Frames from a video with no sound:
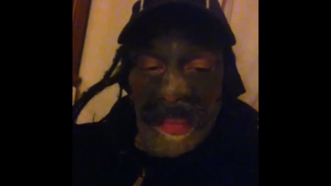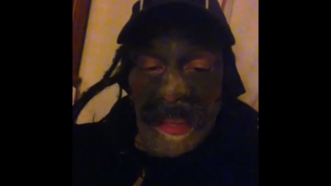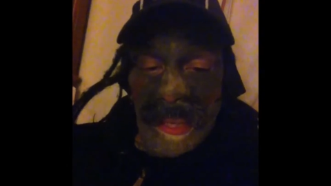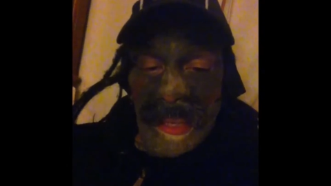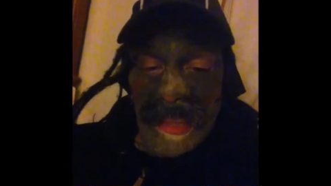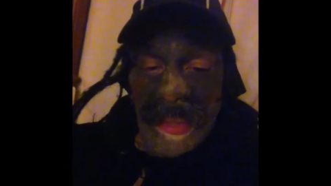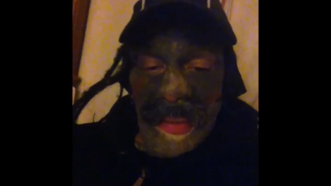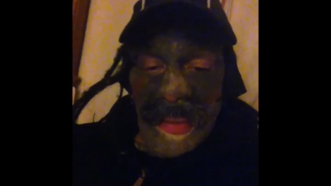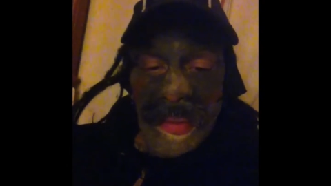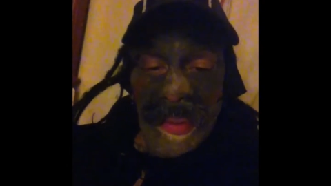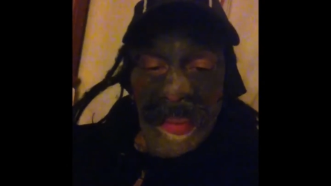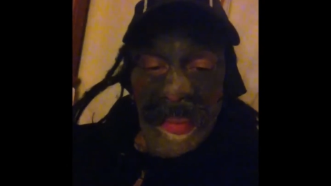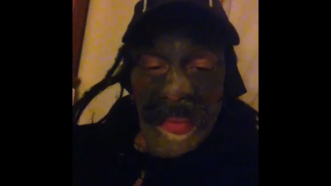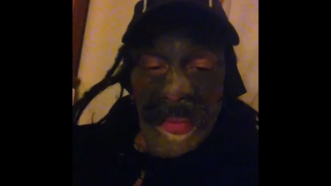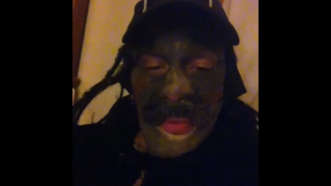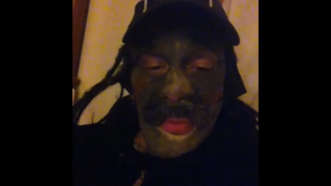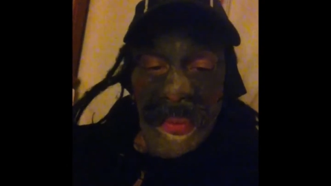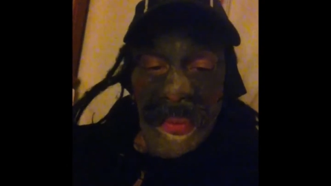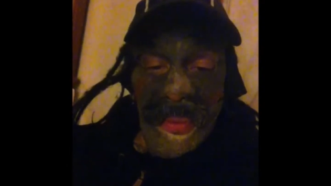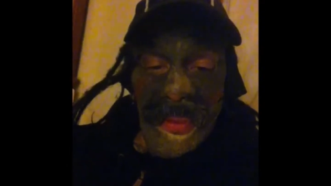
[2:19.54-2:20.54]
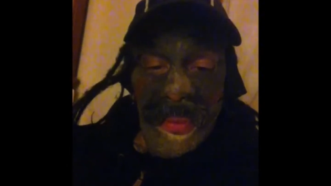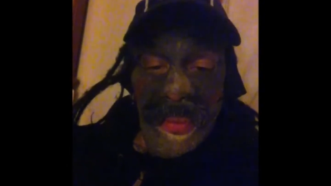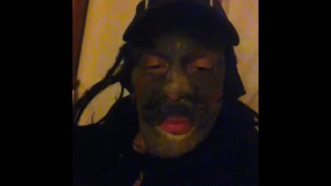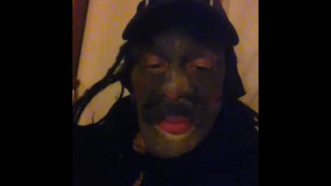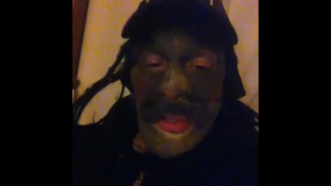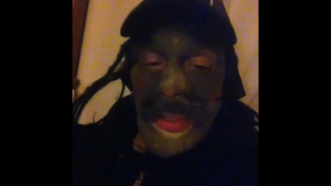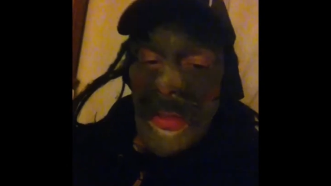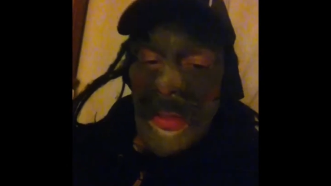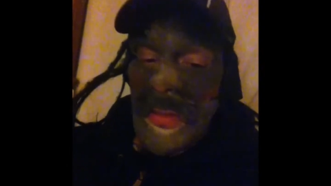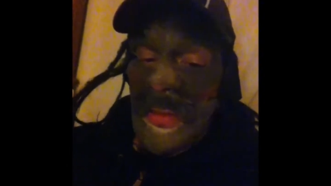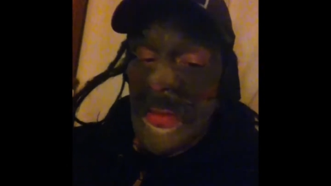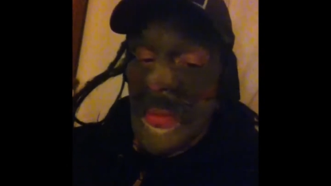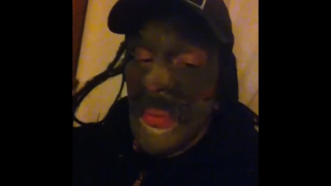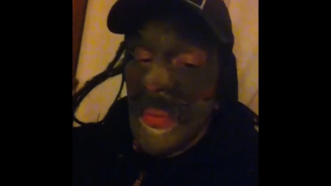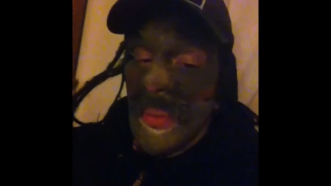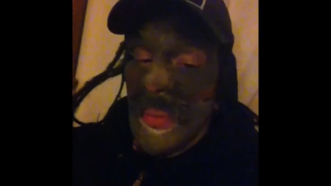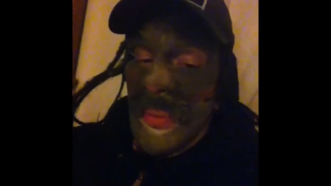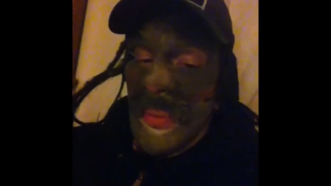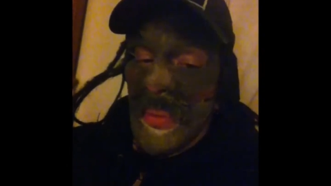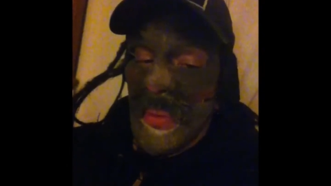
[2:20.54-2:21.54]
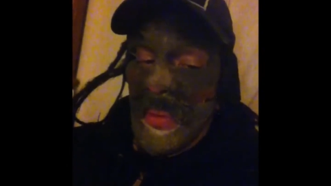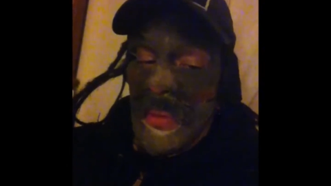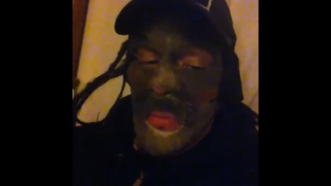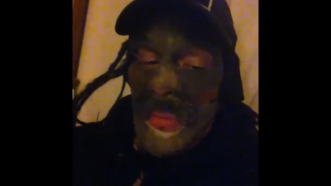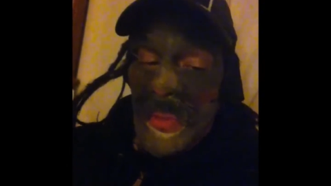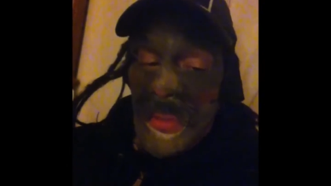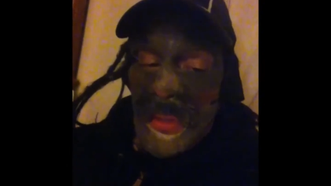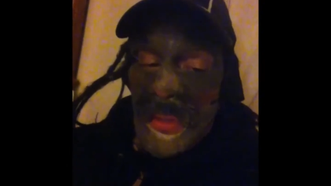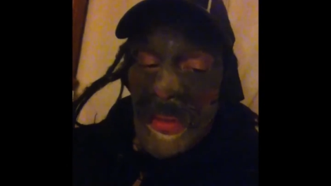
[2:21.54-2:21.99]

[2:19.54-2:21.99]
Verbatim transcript: and the same food as me, and the same people as me,